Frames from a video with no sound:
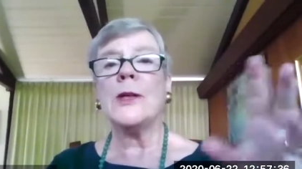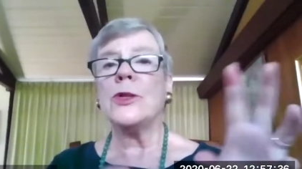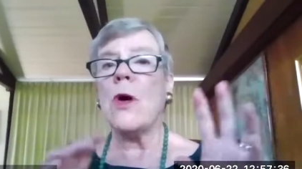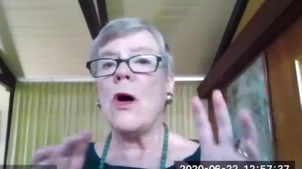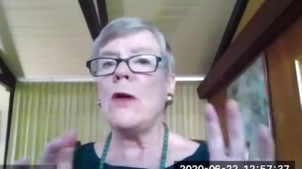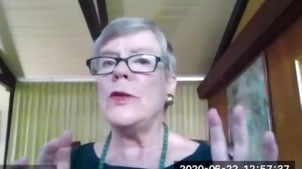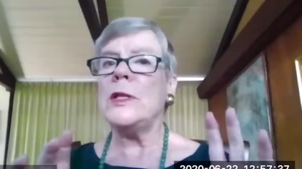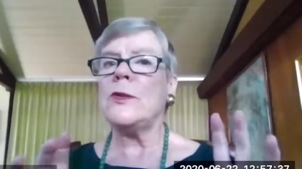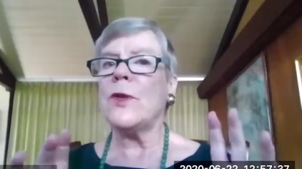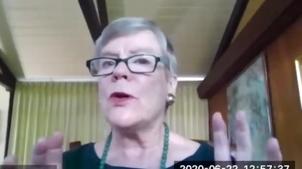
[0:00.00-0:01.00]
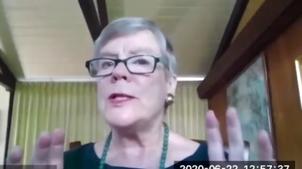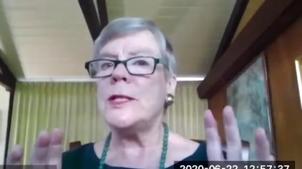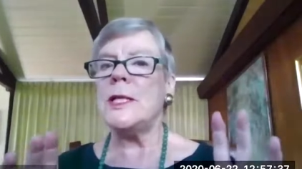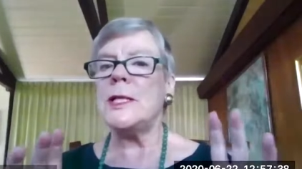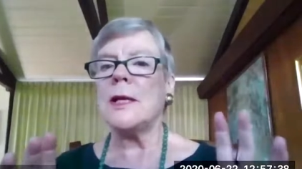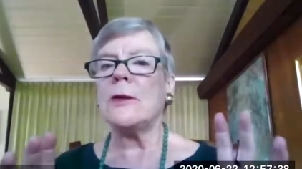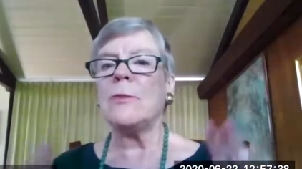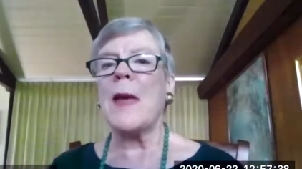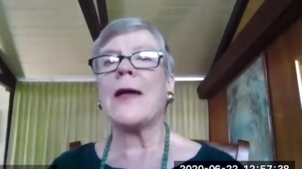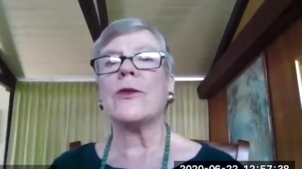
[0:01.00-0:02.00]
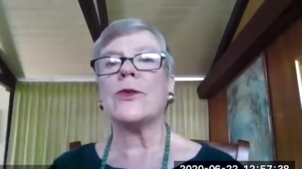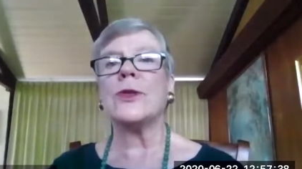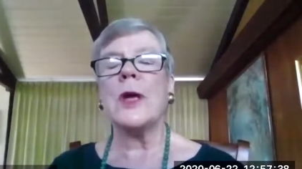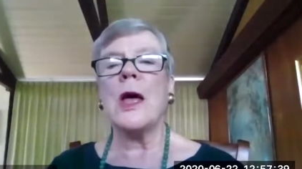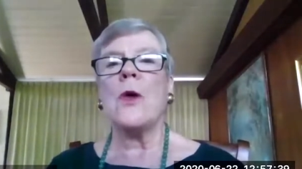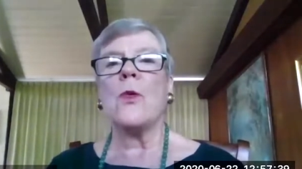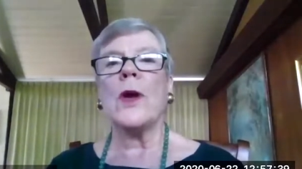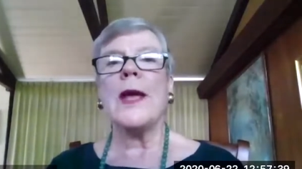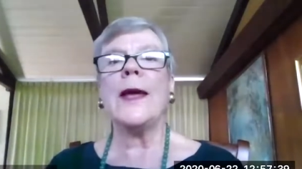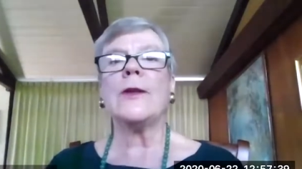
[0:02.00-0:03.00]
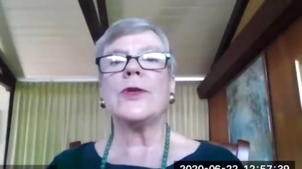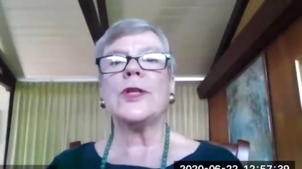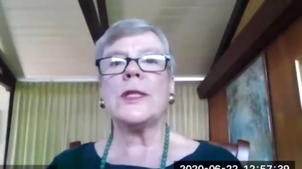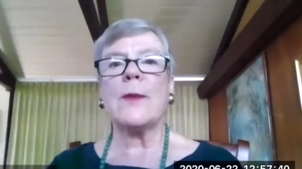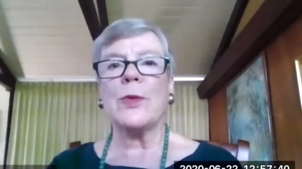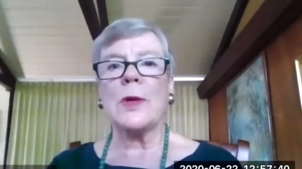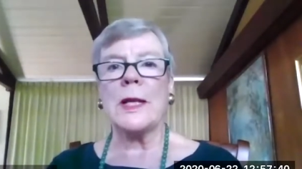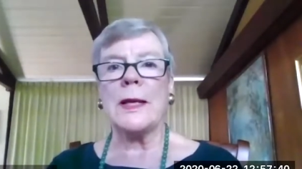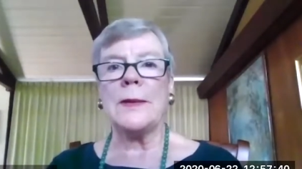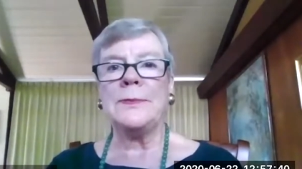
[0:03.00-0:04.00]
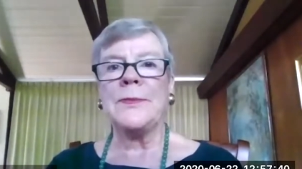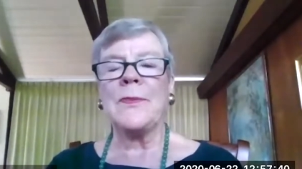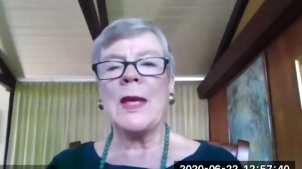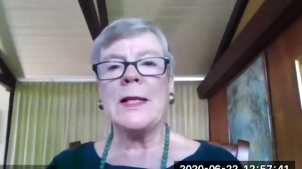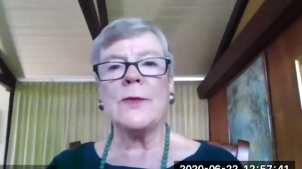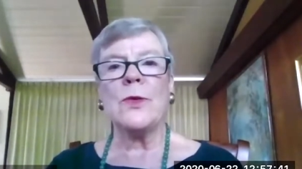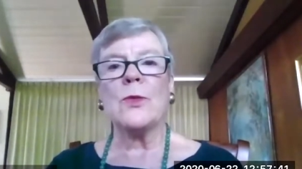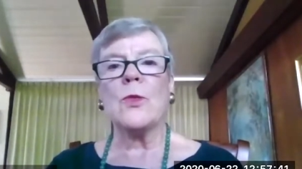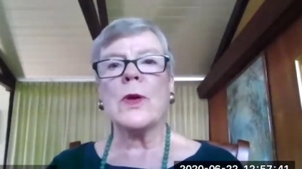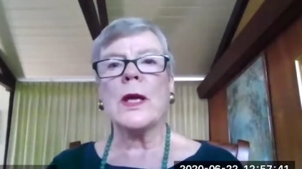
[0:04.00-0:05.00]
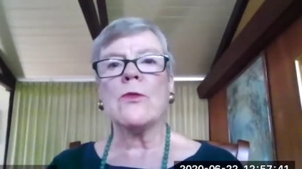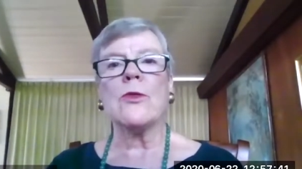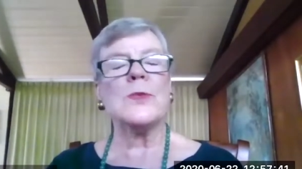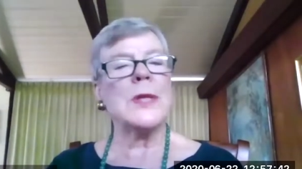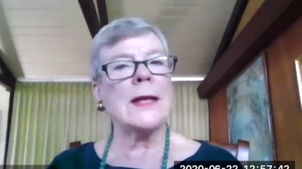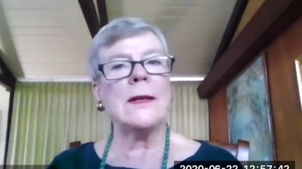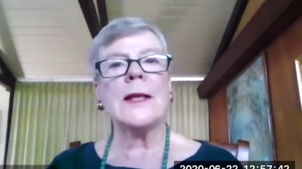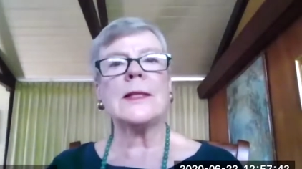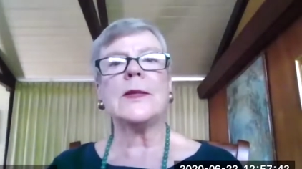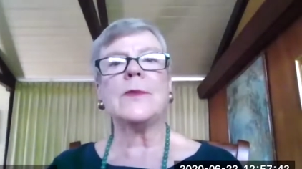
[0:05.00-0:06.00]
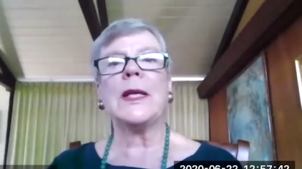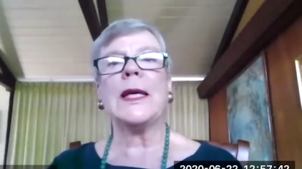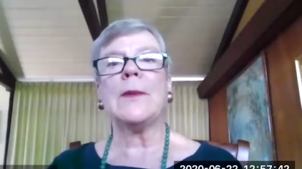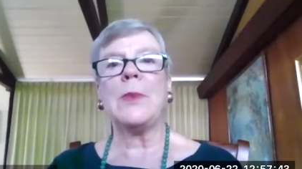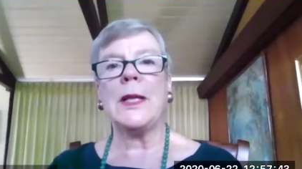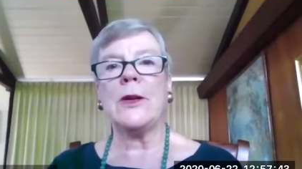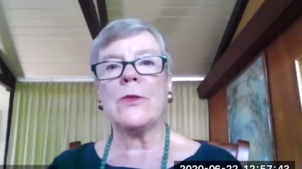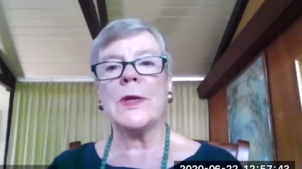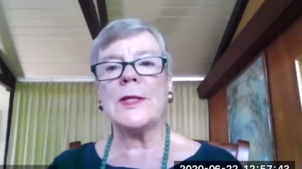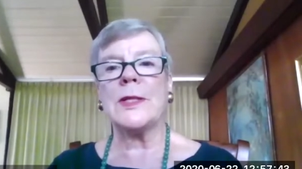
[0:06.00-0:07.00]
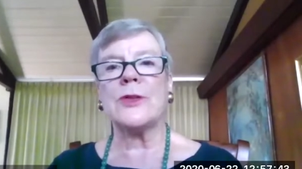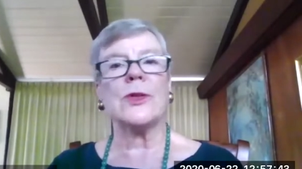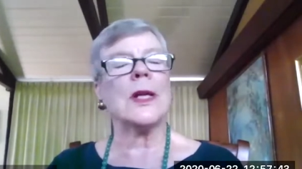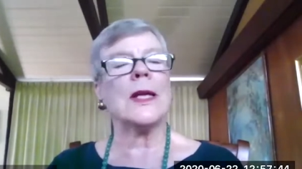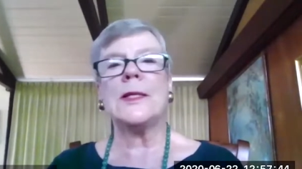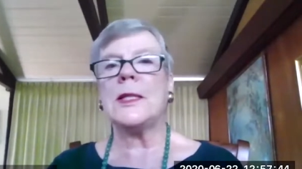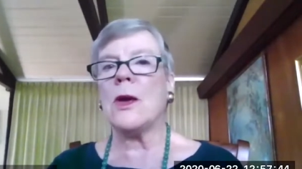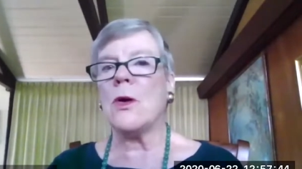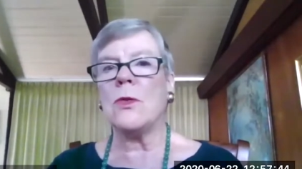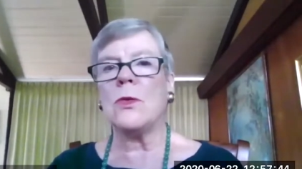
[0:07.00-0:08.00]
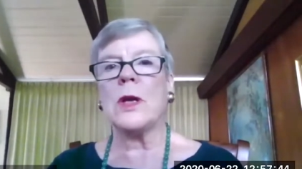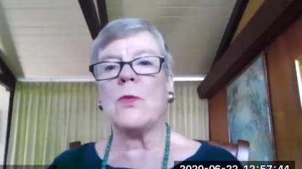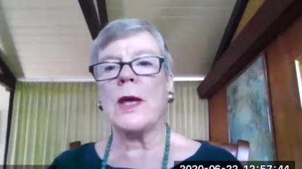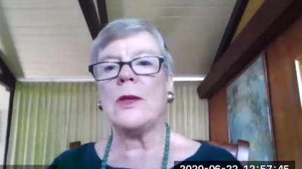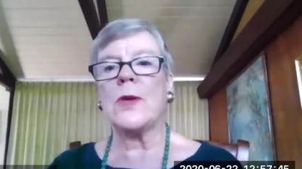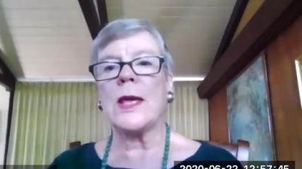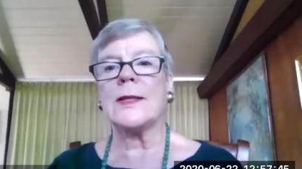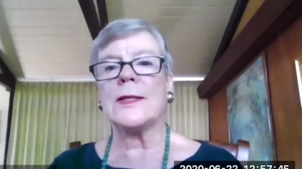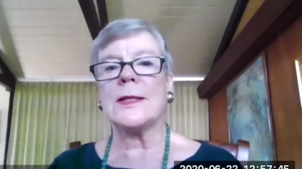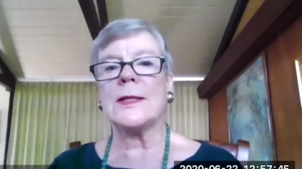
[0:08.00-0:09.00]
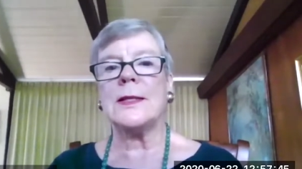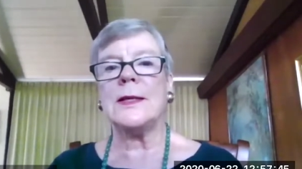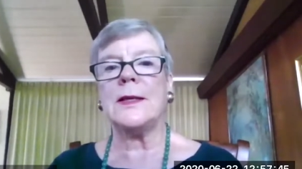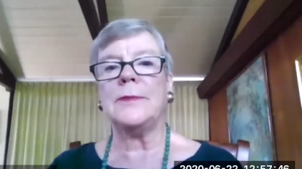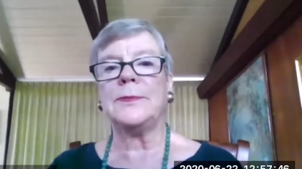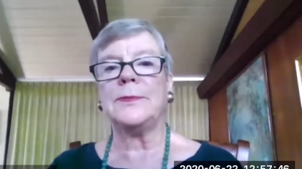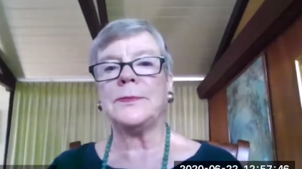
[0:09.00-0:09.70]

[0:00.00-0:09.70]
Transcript: So all these very detailed matters were handled separately in different working groups and not simply in plenary session. It's the only way you can succeed.